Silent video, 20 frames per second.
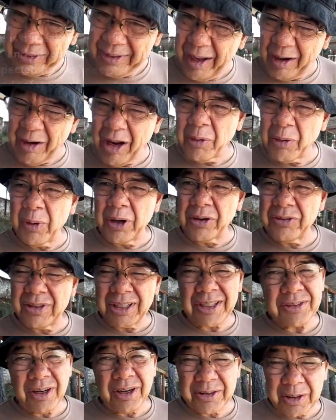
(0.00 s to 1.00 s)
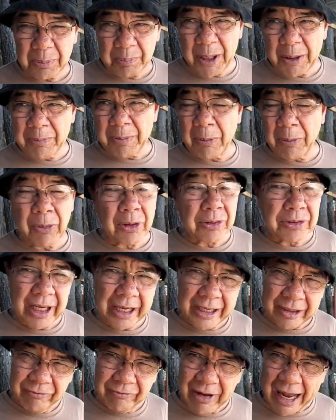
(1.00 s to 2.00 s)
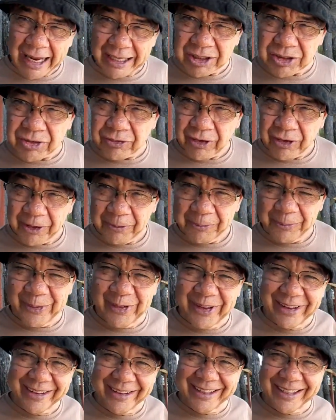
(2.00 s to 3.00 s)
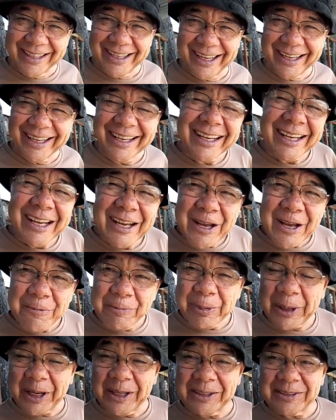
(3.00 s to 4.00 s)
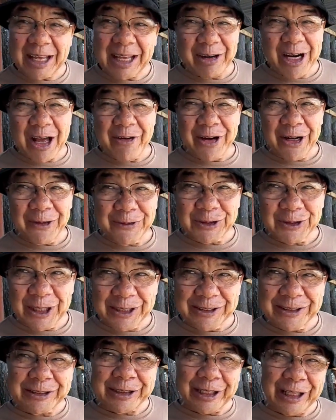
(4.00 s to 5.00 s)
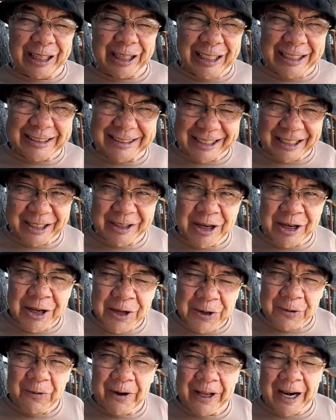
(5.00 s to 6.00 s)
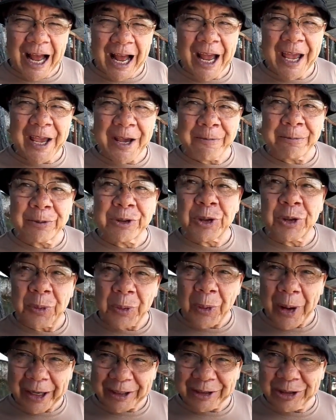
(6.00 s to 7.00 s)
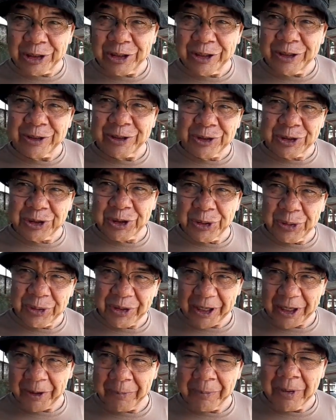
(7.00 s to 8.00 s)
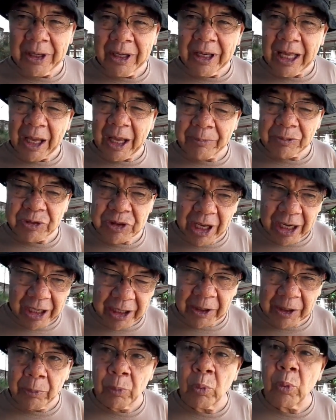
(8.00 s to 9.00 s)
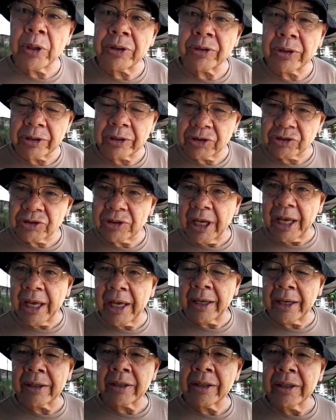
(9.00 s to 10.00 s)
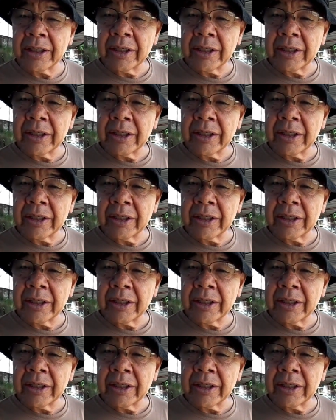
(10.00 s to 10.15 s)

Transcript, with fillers: In other words, these aren't the people I'm going to take advice from, because they don't have enough sense to listen when I am direct to them. I'm telling them what they're saying.